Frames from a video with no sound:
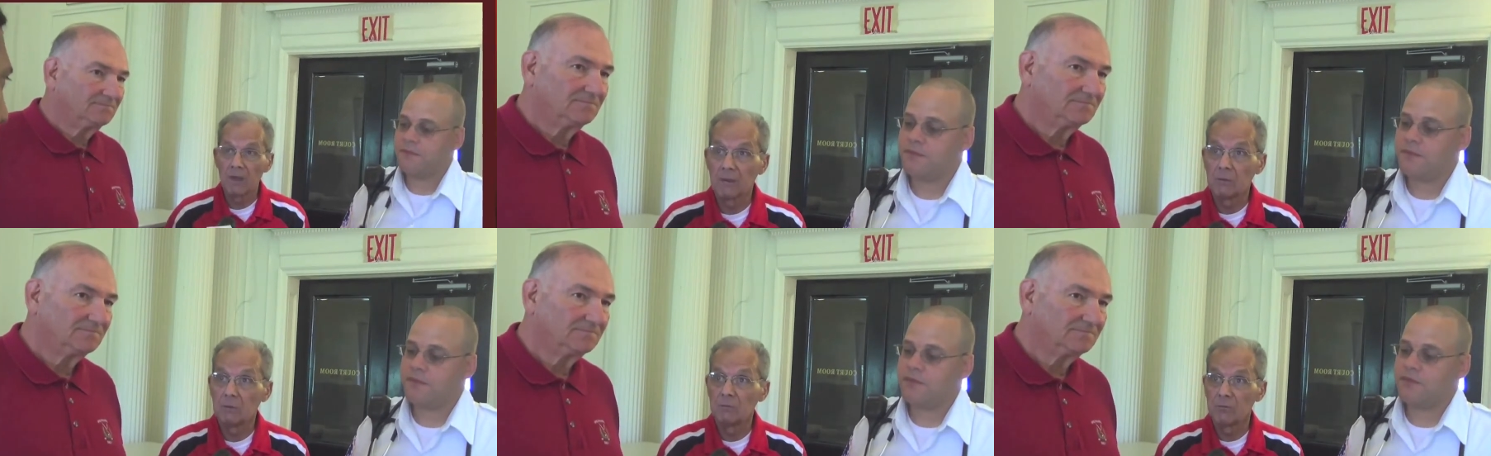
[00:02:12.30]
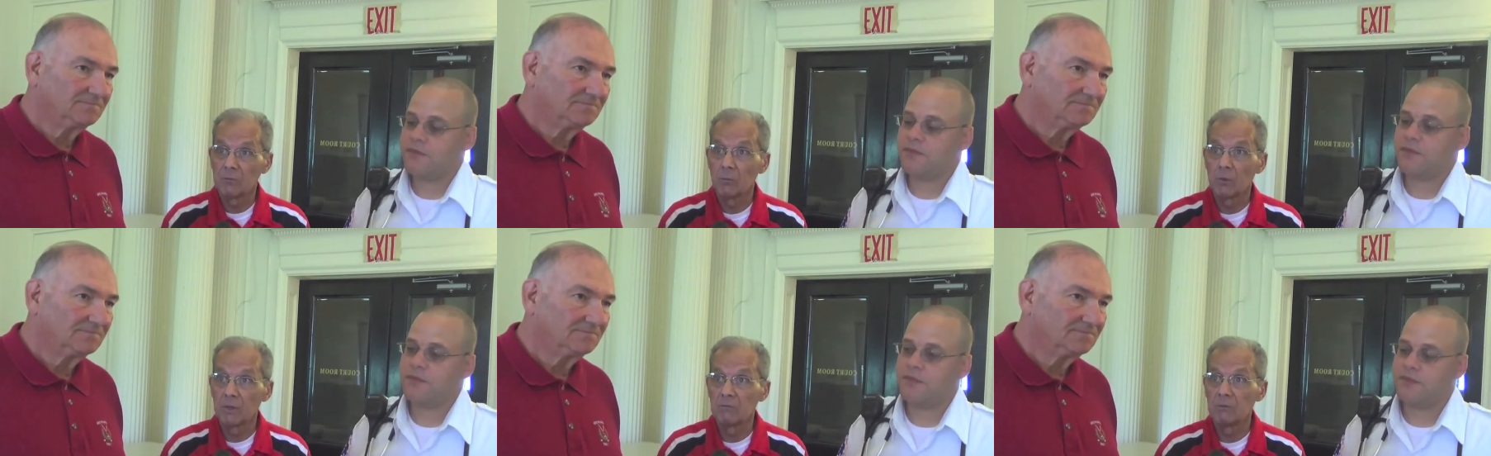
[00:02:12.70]
Speaker 1: value for
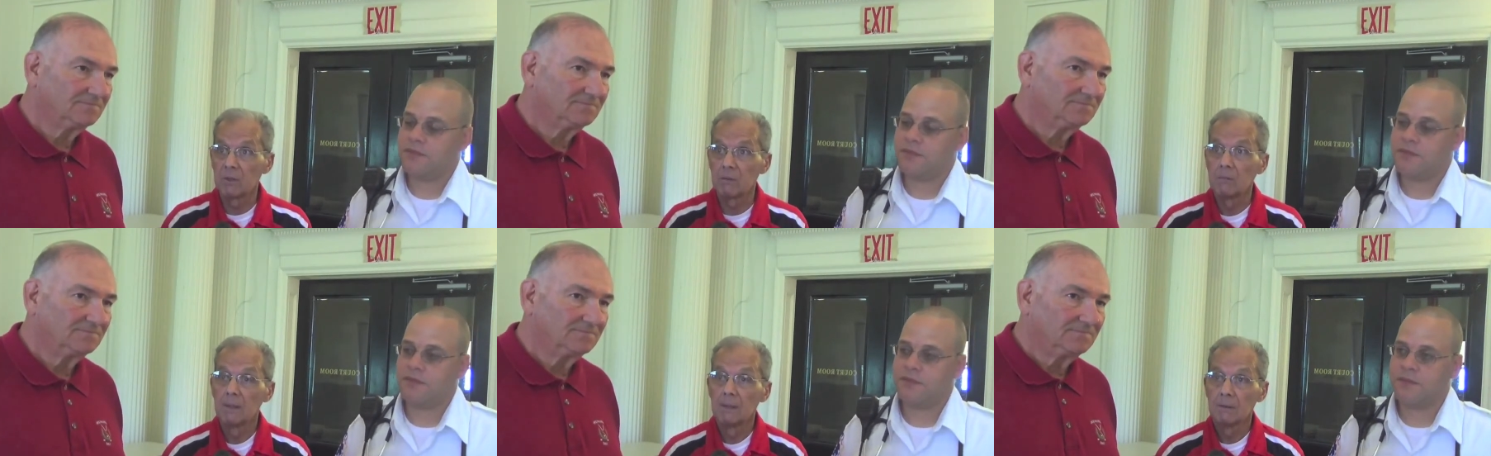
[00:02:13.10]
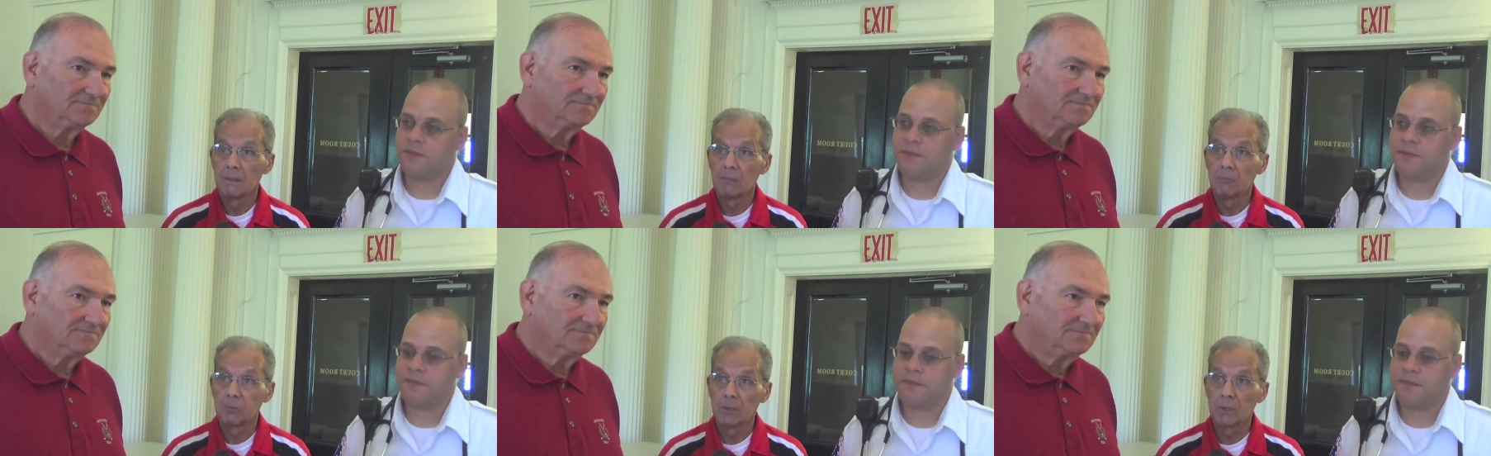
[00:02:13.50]
whatever they,
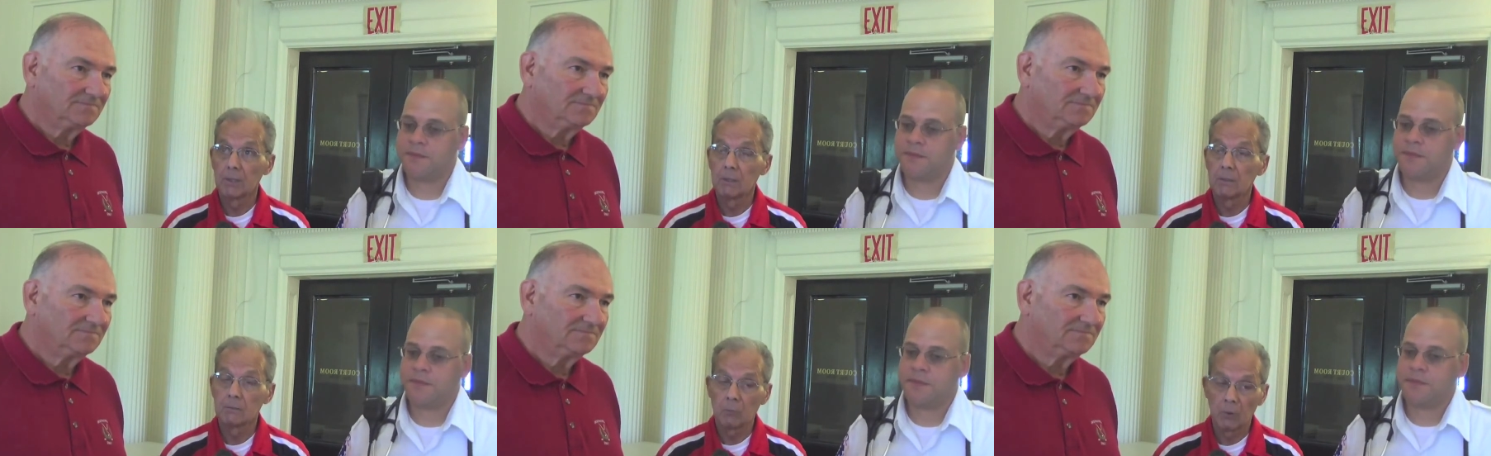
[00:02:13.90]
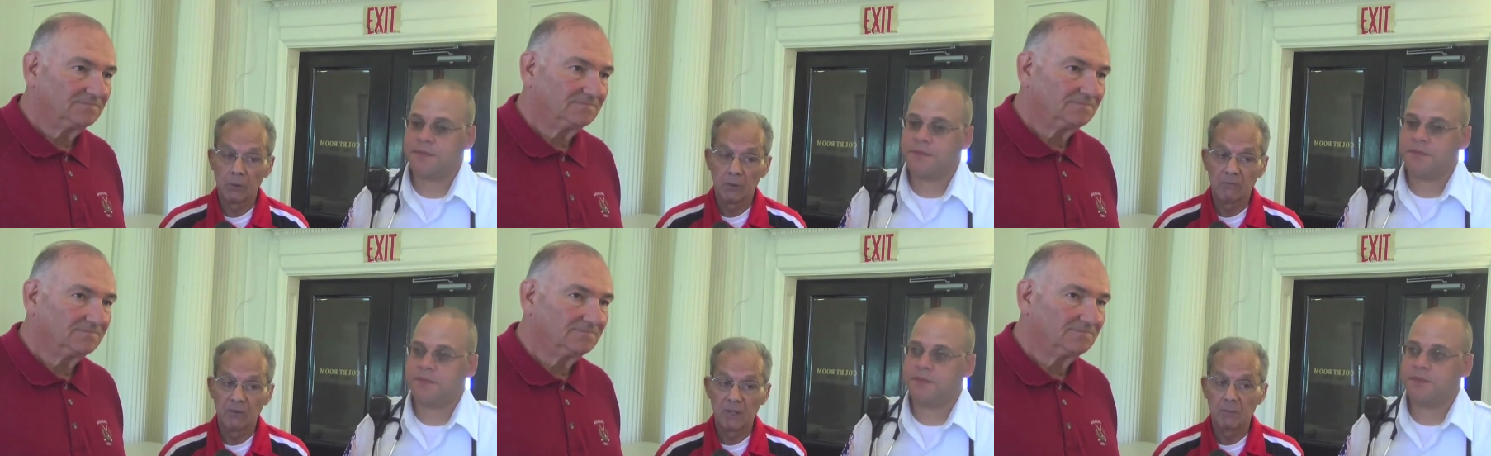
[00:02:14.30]
they play,
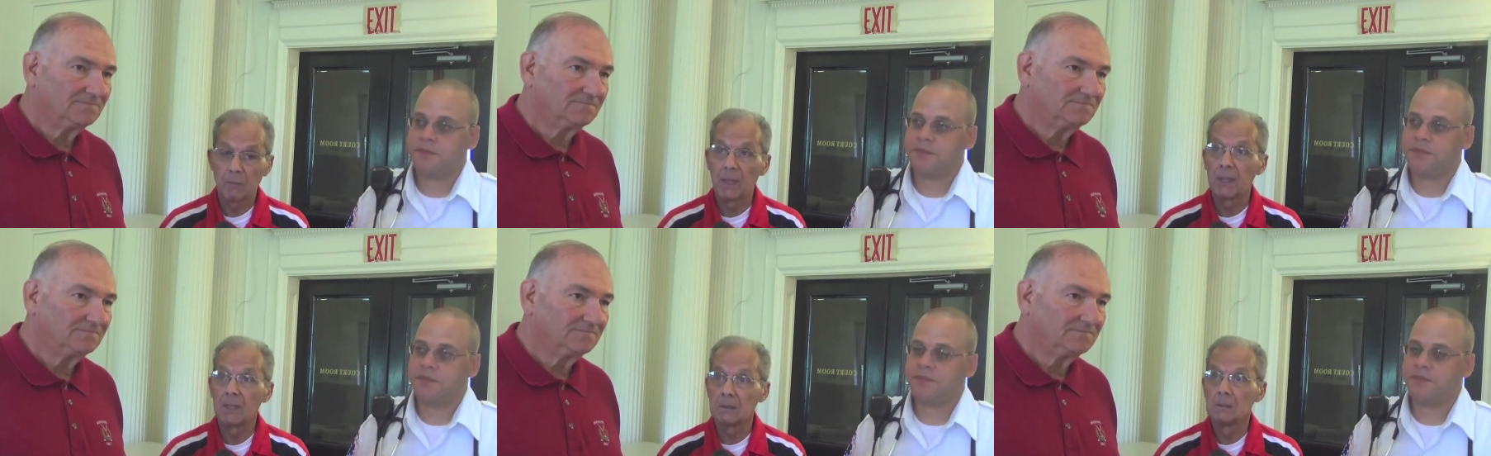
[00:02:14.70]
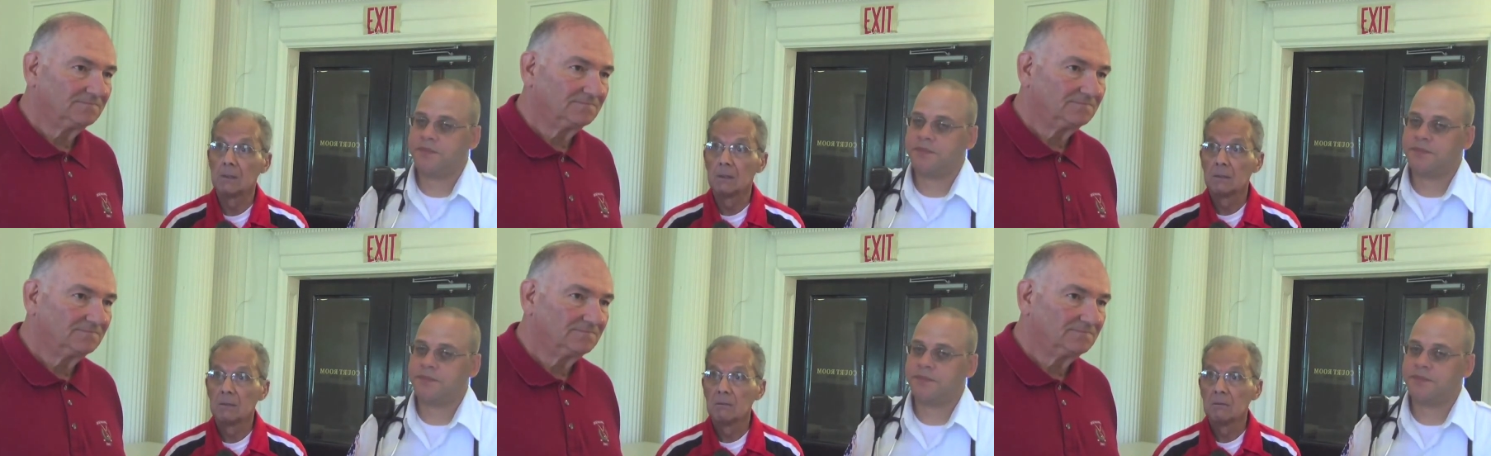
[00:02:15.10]
whatever they pay
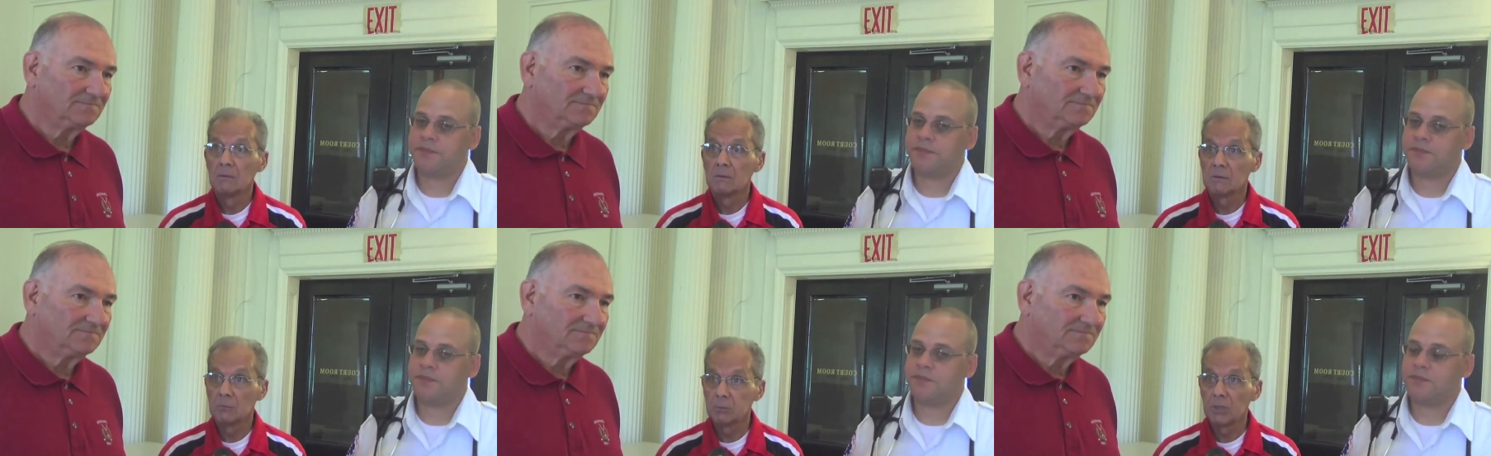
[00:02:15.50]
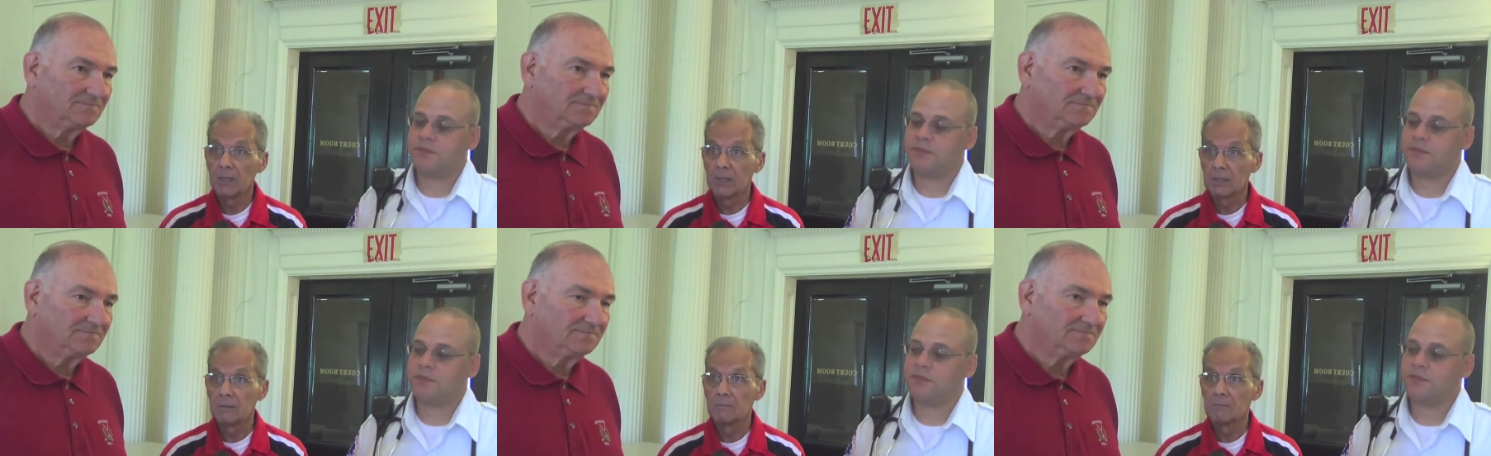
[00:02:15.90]
to play.